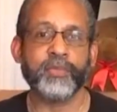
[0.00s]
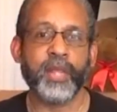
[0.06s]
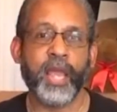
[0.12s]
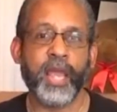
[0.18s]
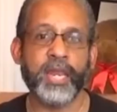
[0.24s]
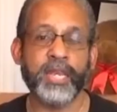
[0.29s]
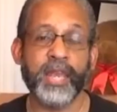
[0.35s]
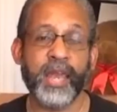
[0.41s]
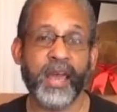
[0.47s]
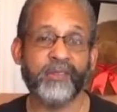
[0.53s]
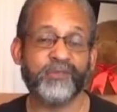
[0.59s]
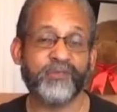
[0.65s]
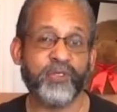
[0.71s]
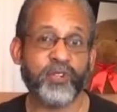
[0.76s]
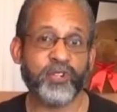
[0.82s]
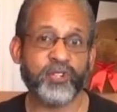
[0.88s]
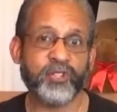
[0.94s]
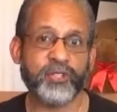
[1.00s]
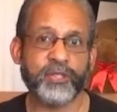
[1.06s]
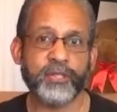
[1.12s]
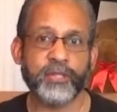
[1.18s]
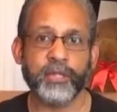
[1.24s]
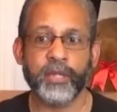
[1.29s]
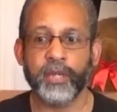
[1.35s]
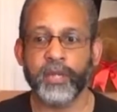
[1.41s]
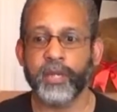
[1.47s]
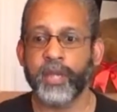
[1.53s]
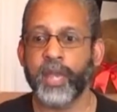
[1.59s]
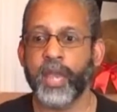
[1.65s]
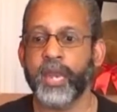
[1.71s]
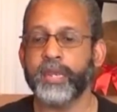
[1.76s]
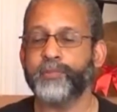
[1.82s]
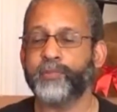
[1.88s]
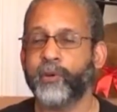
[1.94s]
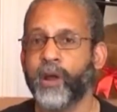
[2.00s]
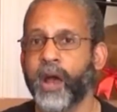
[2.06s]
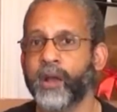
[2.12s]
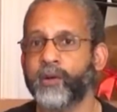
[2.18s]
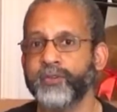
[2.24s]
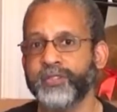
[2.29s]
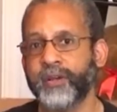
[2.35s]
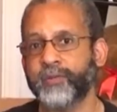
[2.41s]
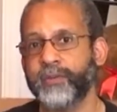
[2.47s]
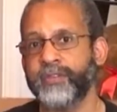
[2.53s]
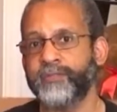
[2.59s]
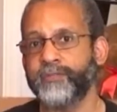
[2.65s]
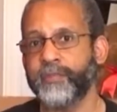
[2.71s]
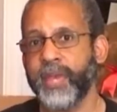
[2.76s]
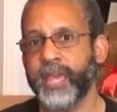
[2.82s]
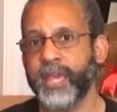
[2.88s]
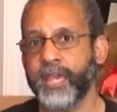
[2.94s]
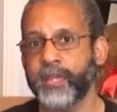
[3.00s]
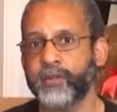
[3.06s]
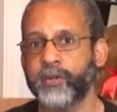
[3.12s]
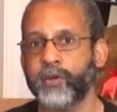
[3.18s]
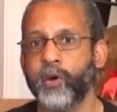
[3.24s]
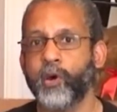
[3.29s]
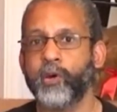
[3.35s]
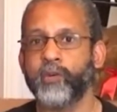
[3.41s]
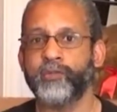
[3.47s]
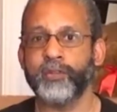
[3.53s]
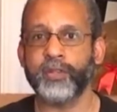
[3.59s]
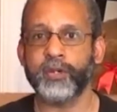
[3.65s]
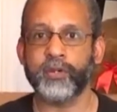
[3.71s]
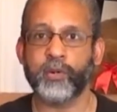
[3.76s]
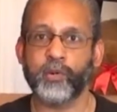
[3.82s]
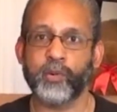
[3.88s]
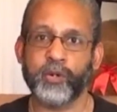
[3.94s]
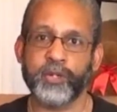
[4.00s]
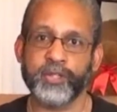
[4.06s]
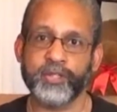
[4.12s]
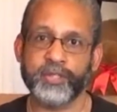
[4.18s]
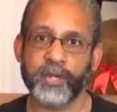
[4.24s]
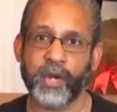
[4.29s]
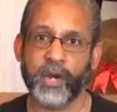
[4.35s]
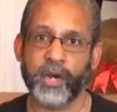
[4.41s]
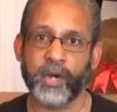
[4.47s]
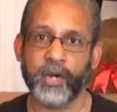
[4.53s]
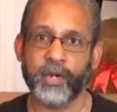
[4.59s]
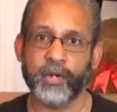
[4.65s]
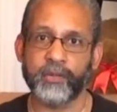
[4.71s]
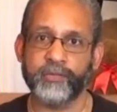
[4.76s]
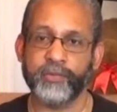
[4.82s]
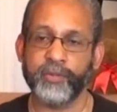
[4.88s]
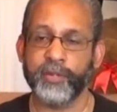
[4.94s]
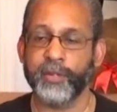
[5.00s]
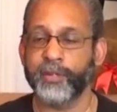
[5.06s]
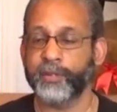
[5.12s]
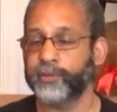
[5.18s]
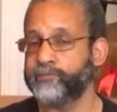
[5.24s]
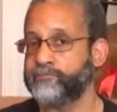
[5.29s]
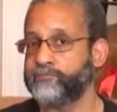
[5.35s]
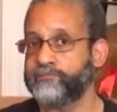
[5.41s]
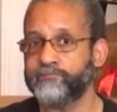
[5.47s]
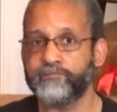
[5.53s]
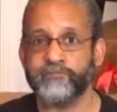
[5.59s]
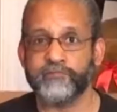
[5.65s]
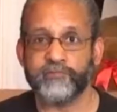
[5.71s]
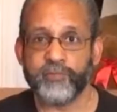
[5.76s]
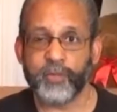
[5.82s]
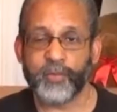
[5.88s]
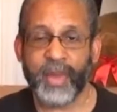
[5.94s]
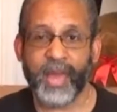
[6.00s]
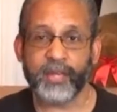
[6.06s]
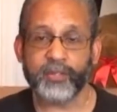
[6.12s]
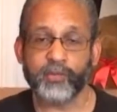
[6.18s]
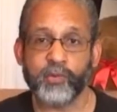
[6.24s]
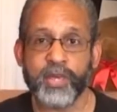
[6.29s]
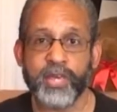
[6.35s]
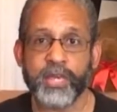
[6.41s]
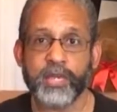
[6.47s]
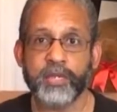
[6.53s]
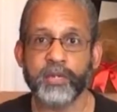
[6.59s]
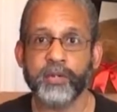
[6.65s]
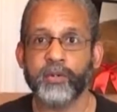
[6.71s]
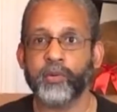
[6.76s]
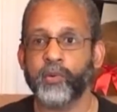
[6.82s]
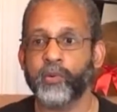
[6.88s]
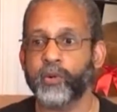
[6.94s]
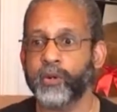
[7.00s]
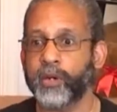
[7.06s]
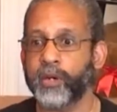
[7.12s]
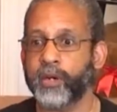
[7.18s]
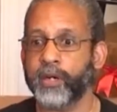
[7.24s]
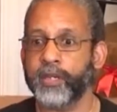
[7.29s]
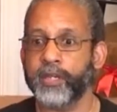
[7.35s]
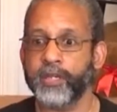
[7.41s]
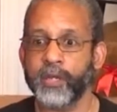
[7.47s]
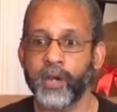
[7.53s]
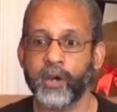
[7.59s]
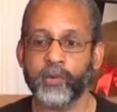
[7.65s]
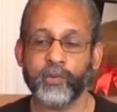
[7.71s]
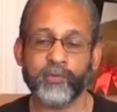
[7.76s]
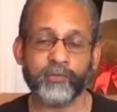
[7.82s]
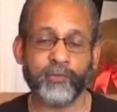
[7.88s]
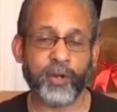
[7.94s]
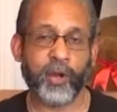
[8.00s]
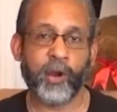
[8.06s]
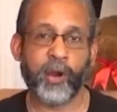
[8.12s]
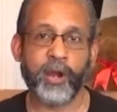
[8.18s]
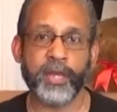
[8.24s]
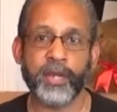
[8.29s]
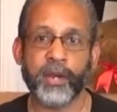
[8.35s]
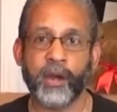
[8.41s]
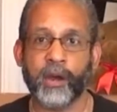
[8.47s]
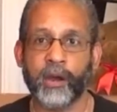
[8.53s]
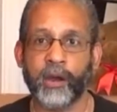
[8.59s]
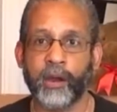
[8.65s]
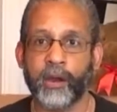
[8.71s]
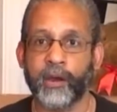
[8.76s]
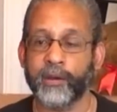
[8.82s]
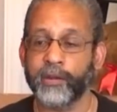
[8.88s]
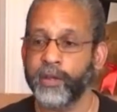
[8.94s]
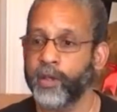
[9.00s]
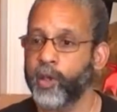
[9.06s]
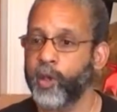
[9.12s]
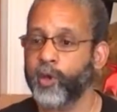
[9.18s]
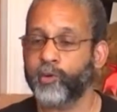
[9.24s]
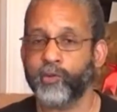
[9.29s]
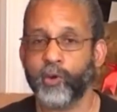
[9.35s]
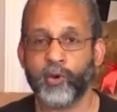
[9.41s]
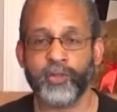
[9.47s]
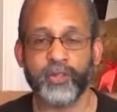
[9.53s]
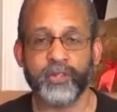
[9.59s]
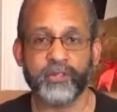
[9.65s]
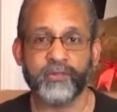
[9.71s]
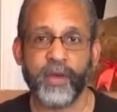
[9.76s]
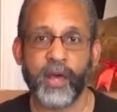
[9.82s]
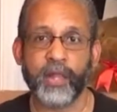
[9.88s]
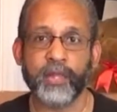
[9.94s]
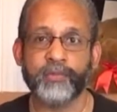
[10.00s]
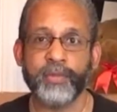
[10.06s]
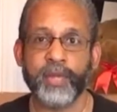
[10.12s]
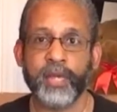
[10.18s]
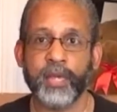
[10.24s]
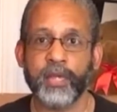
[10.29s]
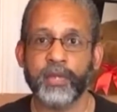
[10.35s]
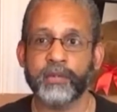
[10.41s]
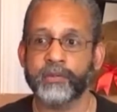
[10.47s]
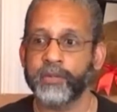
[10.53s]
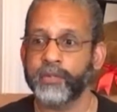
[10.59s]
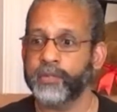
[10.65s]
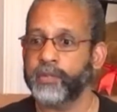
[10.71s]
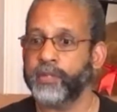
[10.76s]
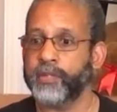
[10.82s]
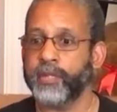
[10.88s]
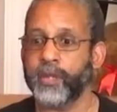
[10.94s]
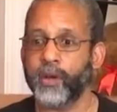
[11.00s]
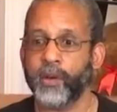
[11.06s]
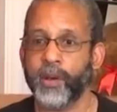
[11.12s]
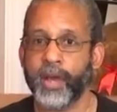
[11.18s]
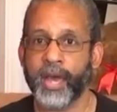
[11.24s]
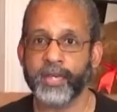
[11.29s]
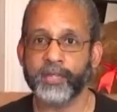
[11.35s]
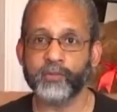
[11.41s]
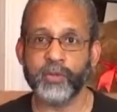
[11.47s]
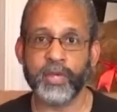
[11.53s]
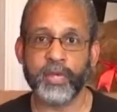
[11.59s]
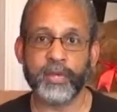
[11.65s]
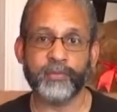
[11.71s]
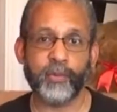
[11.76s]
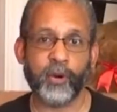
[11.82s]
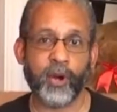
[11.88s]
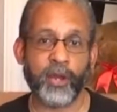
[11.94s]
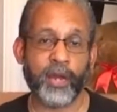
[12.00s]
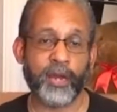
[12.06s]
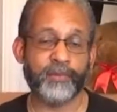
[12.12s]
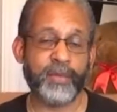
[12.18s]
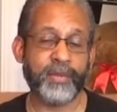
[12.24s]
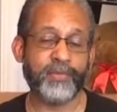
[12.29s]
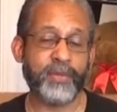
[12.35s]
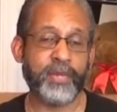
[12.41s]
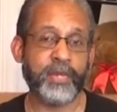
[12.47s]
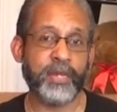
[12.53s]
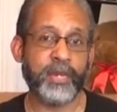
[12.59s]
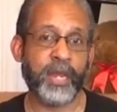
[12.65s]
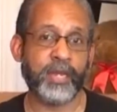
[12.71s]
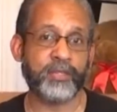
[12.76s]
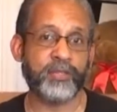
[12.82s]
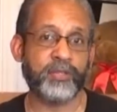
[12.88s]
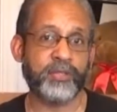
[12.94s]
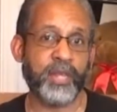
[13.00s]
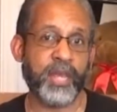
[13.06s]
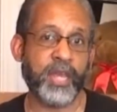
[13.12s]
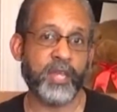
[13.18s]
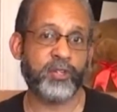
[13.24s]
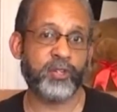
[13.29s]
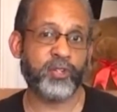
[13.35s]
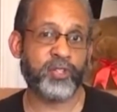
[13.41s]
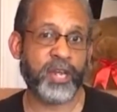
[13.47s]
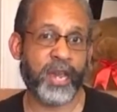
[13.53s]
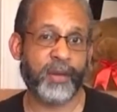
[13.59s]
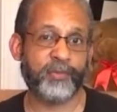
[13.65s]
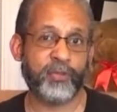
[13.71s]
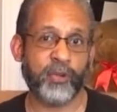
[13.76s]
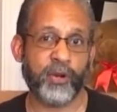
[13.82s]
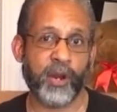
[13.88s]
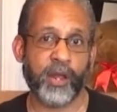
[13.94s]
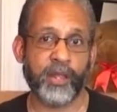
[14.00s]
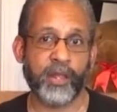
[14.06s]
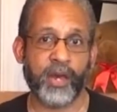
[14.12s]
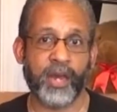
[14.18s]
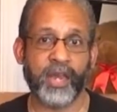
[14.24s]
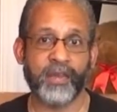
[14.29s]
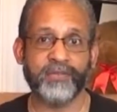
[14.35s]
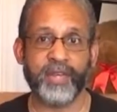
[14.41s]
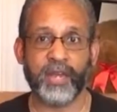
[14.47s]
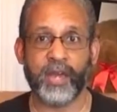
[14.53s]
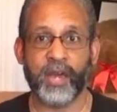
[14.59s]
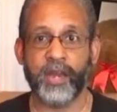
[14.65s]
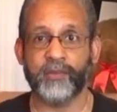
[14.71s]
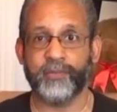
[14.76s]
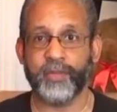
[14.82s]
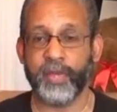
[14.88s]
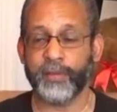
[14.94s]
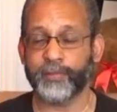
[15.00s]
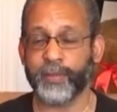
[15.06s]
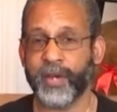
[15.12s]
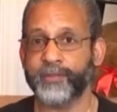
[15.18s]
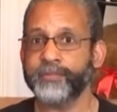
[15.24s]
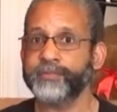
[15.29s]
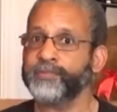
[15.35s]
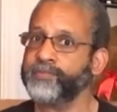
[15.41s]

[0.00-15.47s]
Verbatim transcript: any effort, any progress that we've made over the course of the past week or, you know, regarding our growth and development, you know, as we embark on maybe a next stage or chapter in our lives, that kind of thing. But